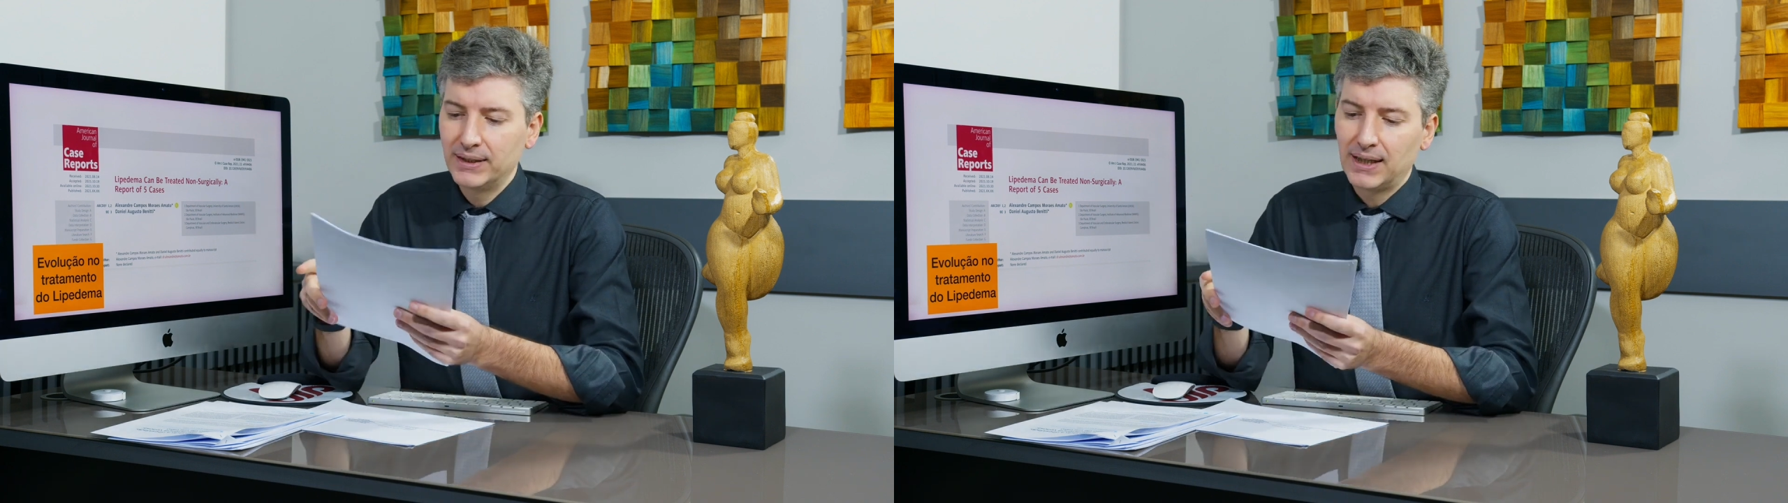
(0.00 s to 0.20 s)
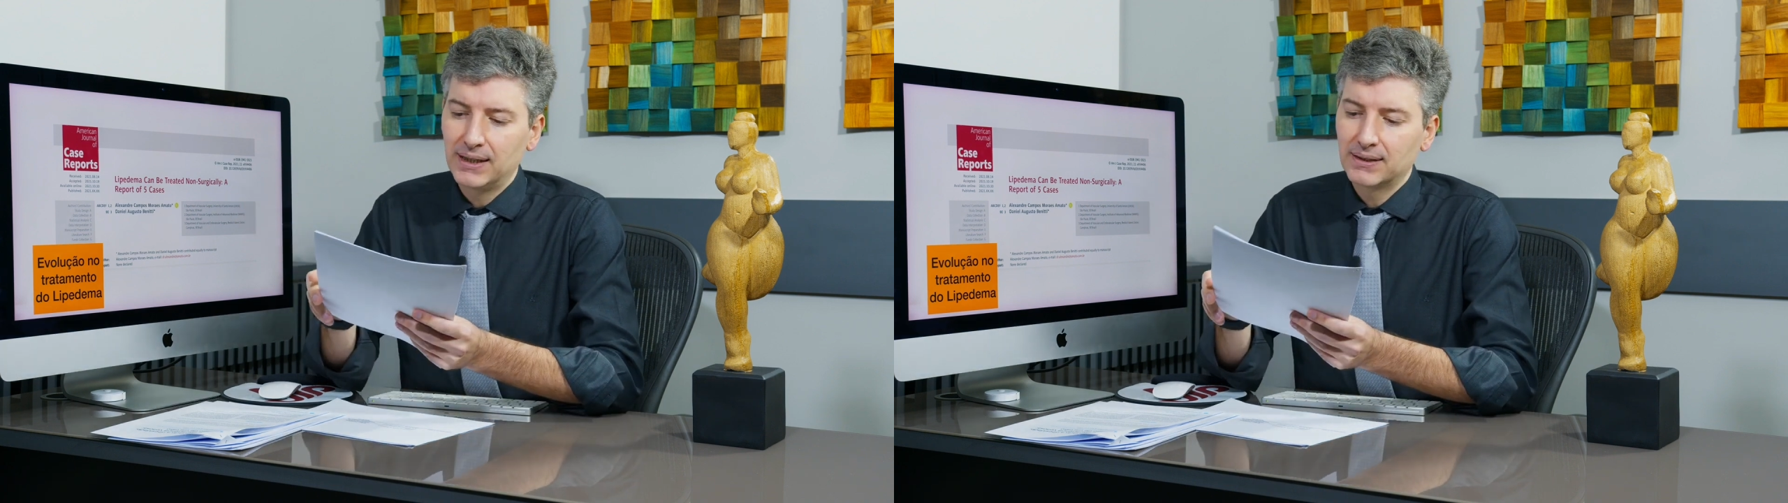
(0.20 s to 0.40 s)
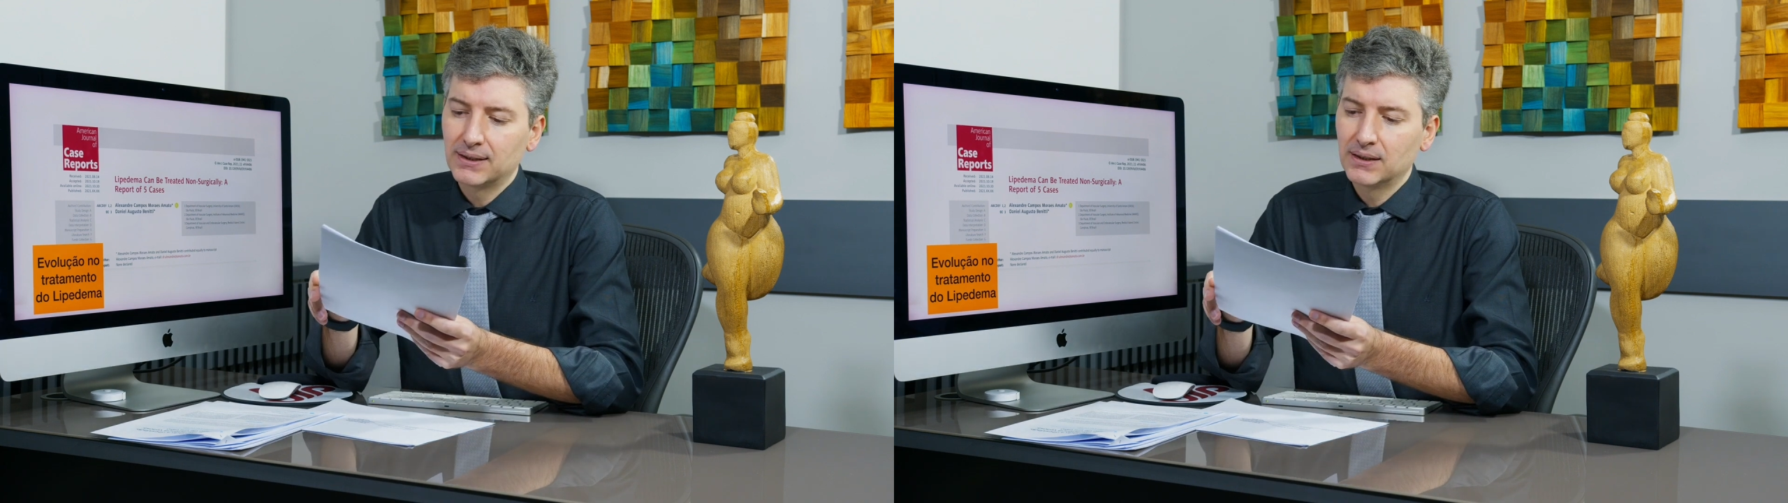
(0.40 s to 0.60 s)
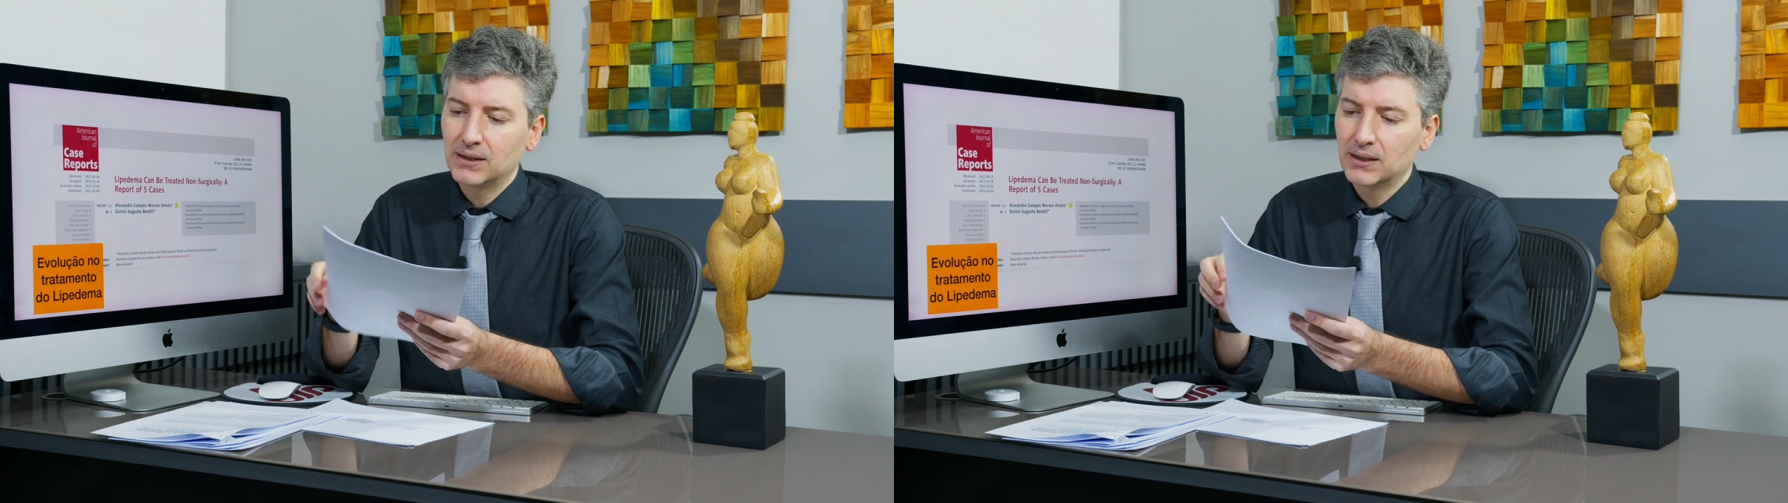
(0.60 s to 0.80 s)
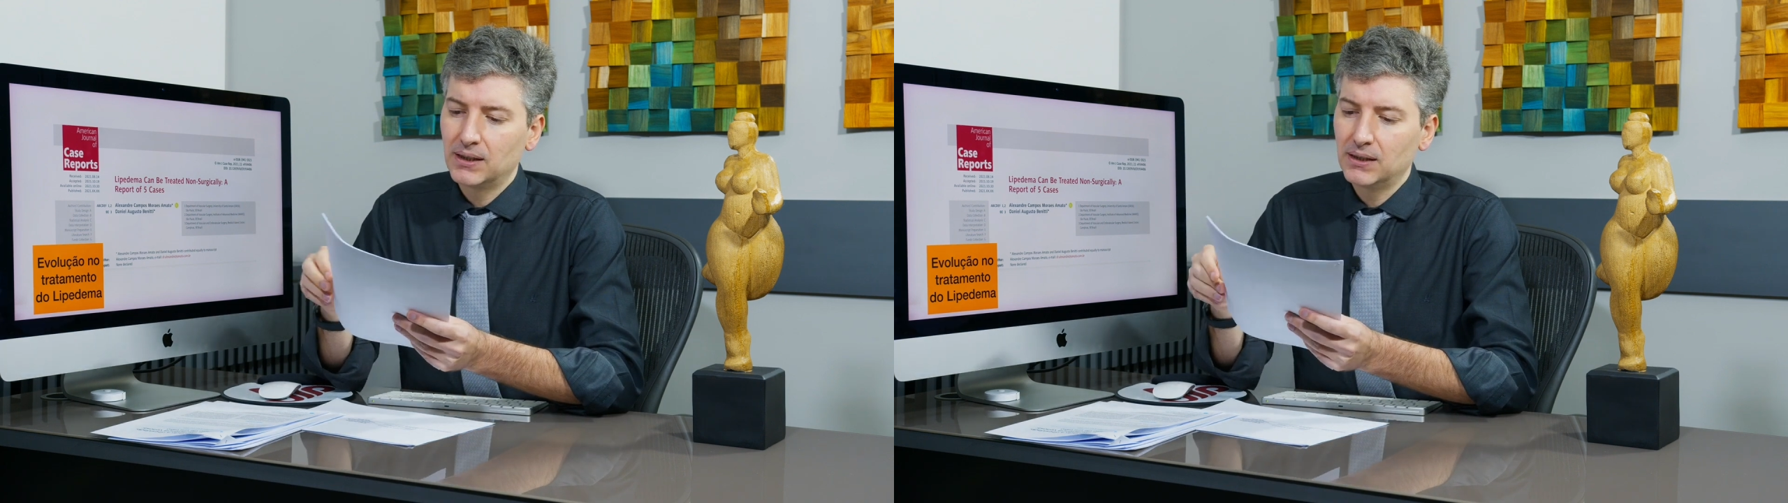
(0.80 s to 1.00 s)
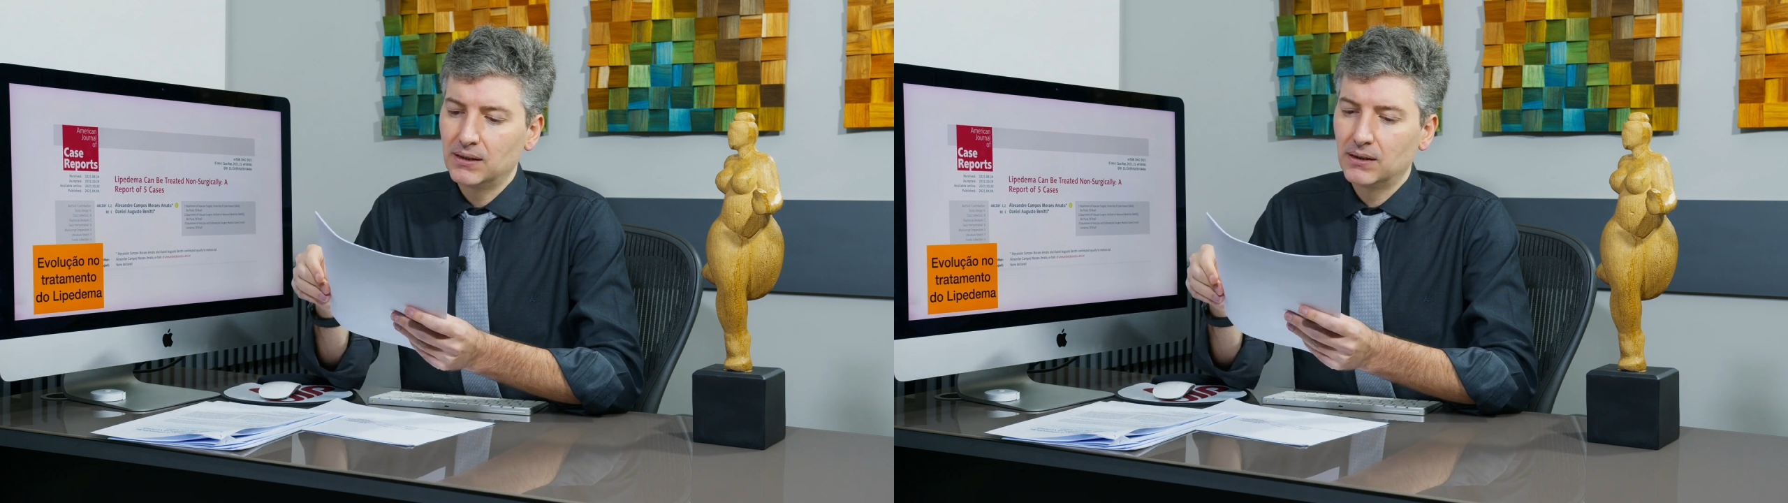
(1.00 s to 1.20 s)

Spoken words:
can significantly